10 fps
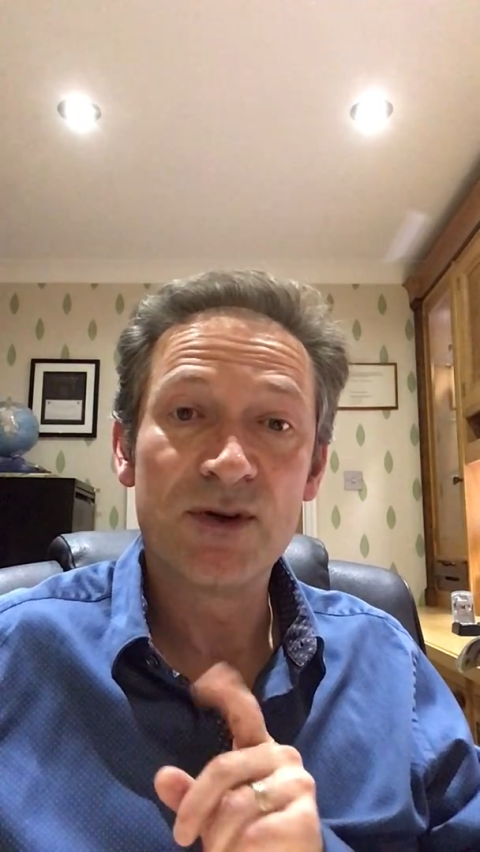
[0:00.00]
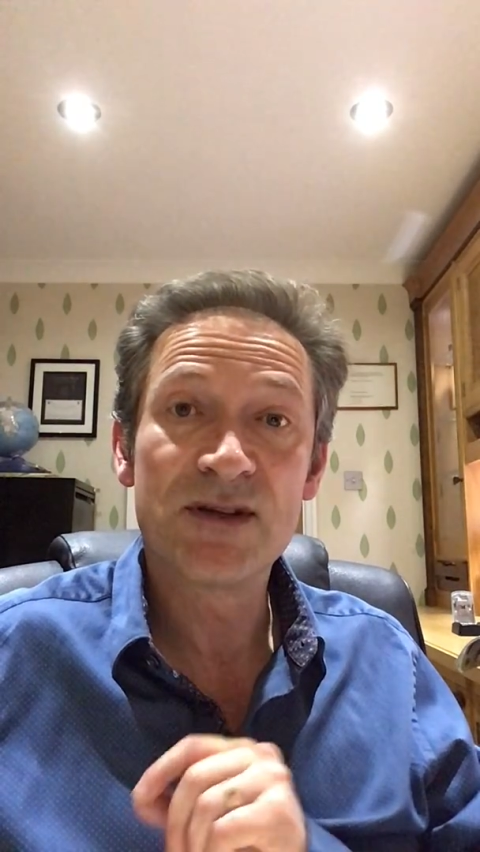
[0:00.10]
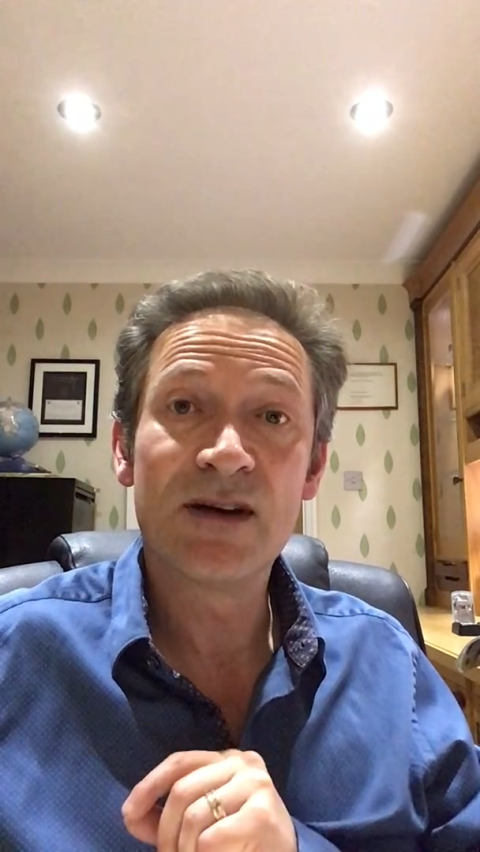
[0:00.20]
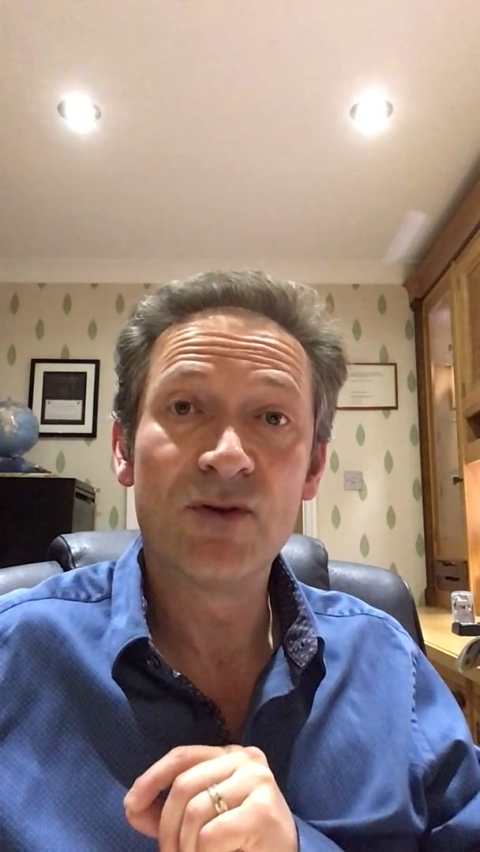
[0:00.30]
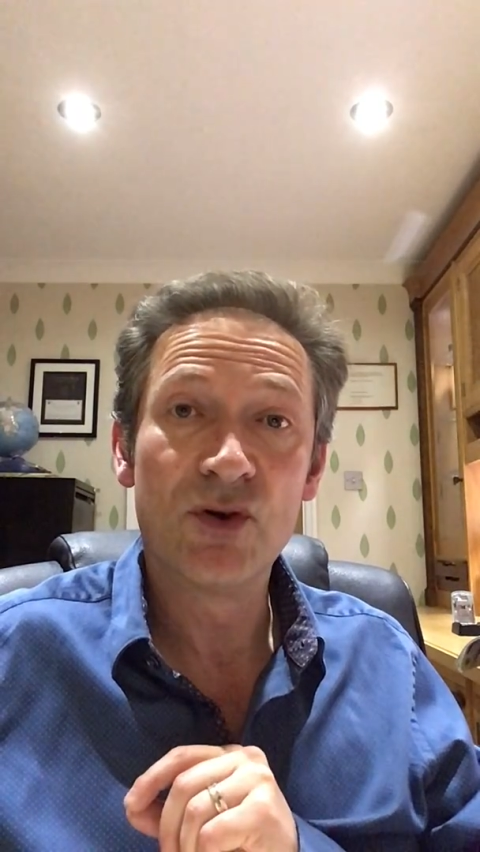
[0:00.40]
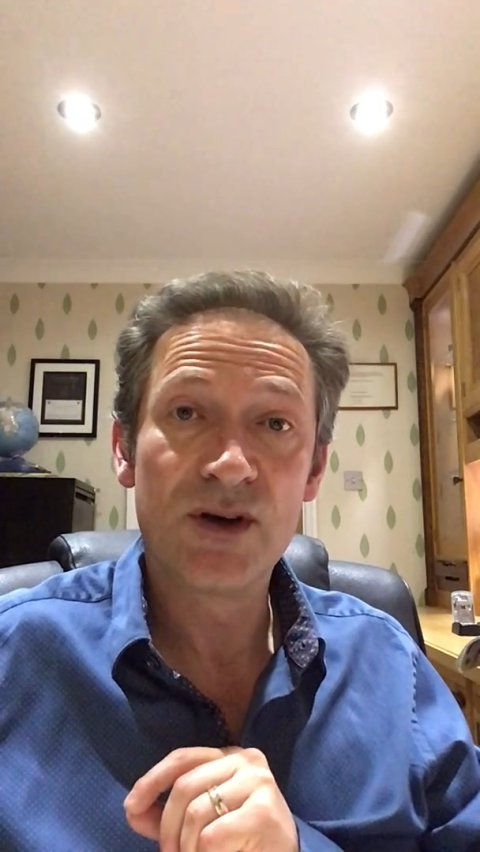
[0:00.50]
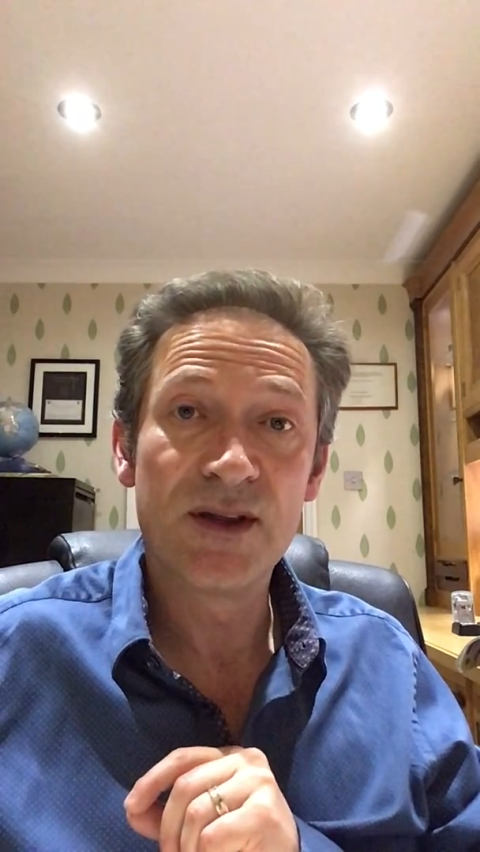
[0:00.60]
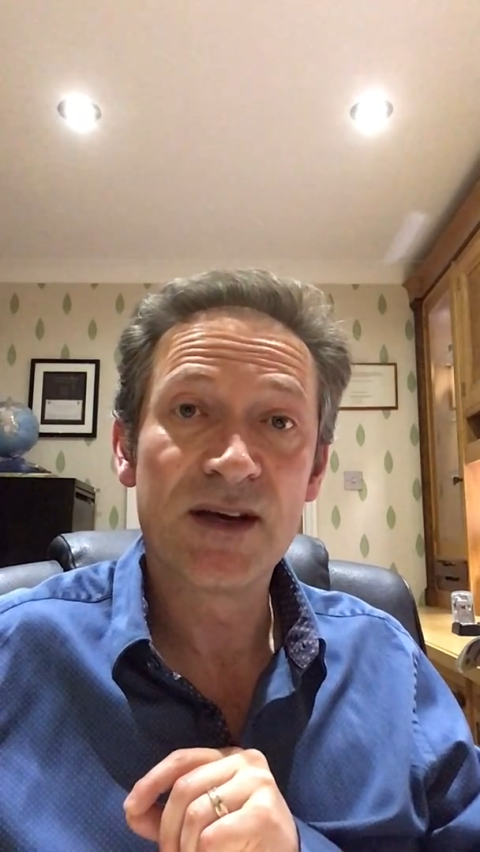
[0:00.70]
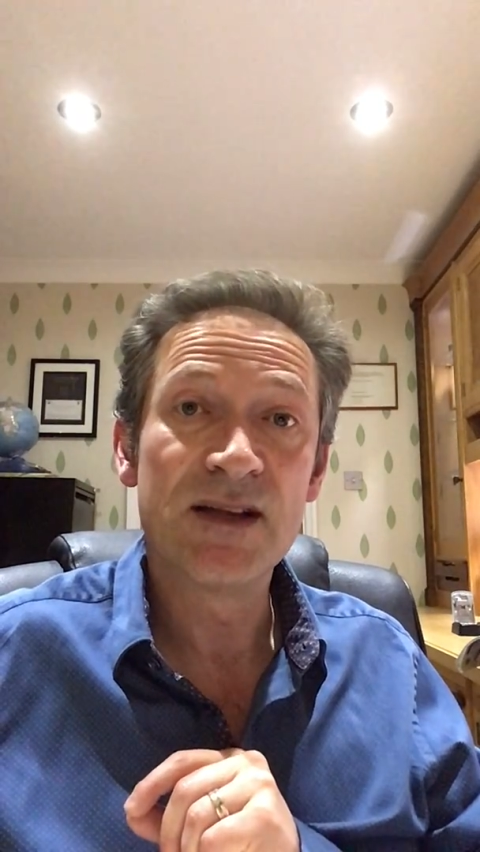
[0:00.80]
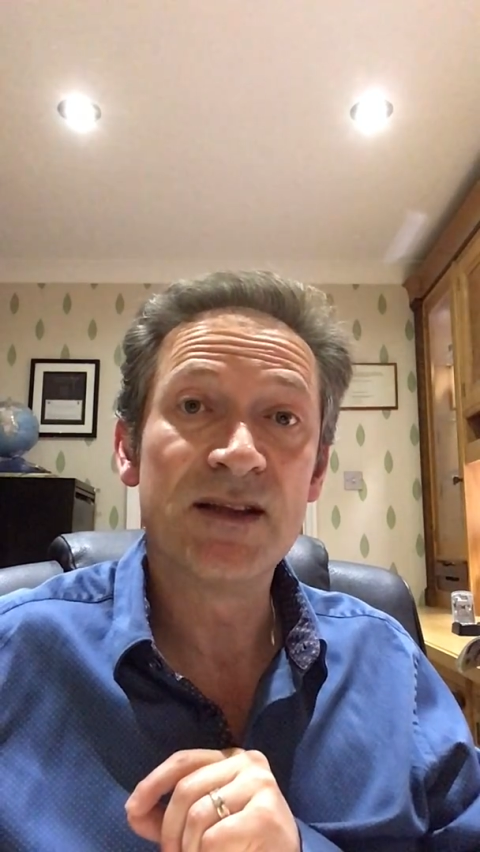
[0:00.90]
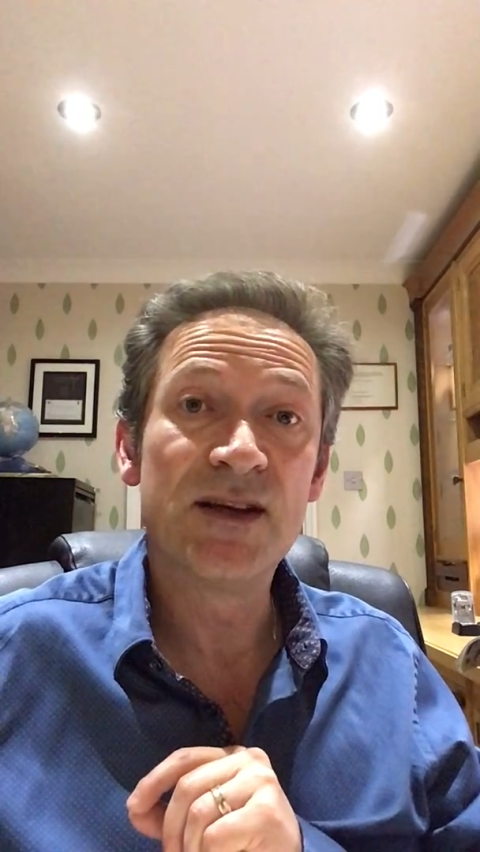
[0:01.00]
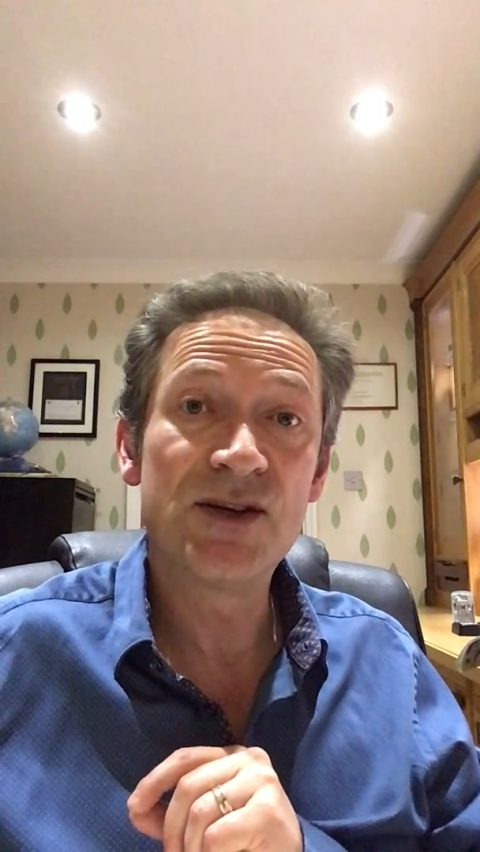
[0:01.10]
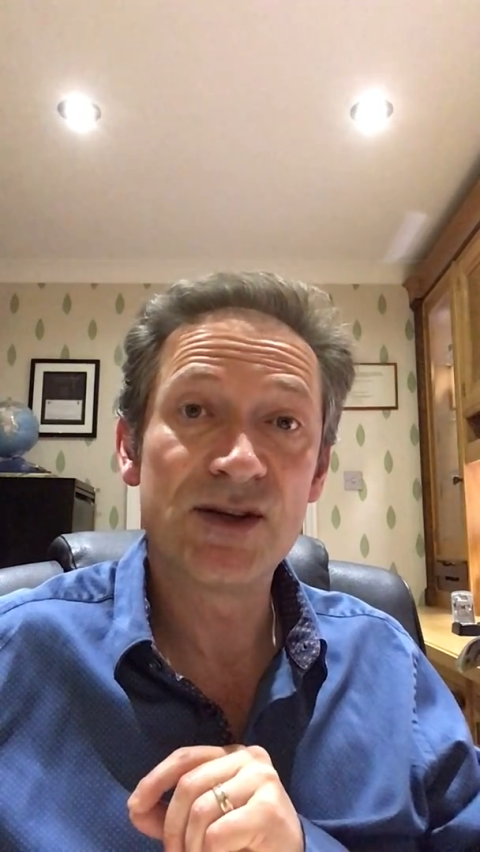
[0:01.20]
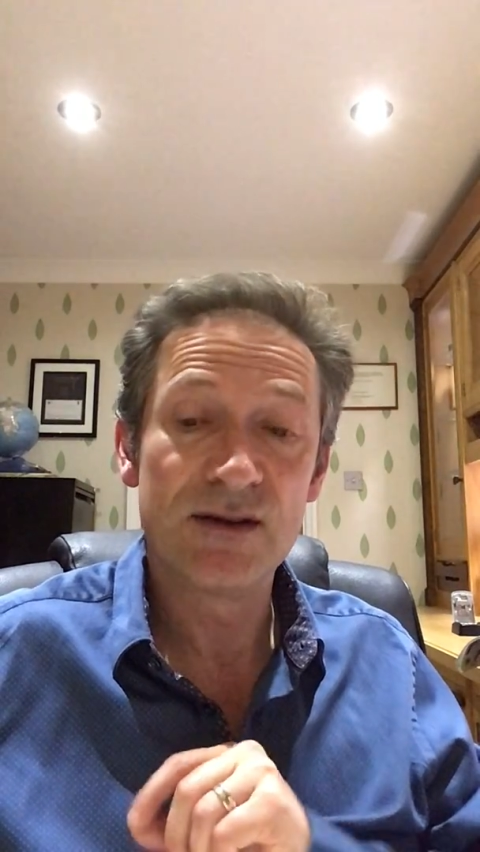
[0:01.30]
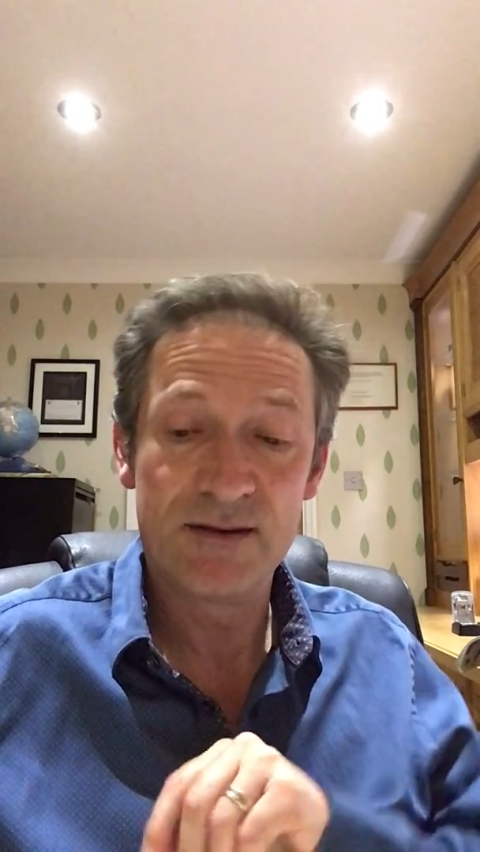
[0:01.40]
is to have a look at the
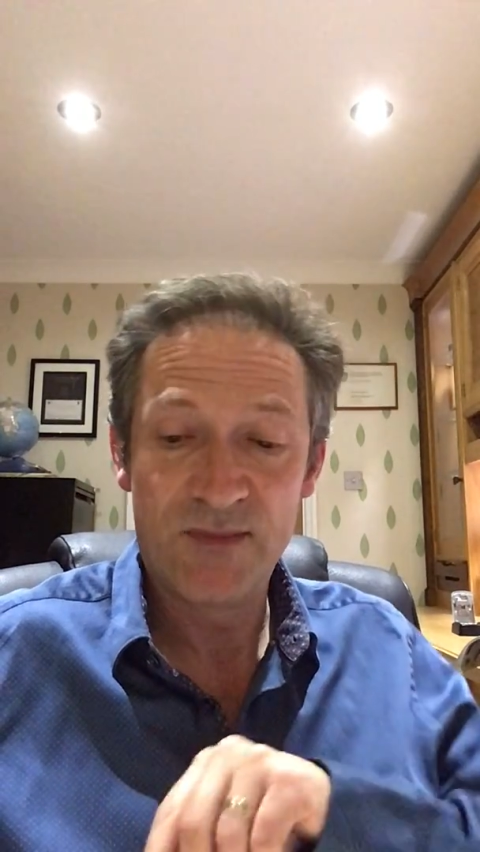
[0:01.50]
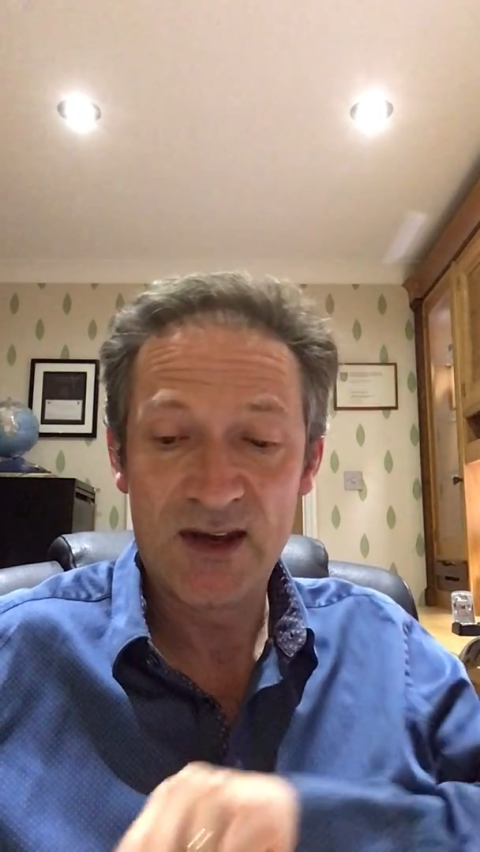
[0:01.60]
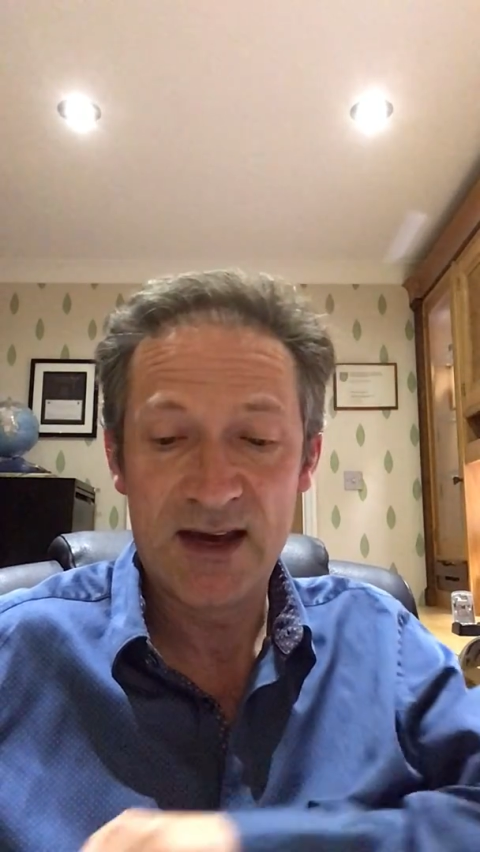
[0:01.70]
condition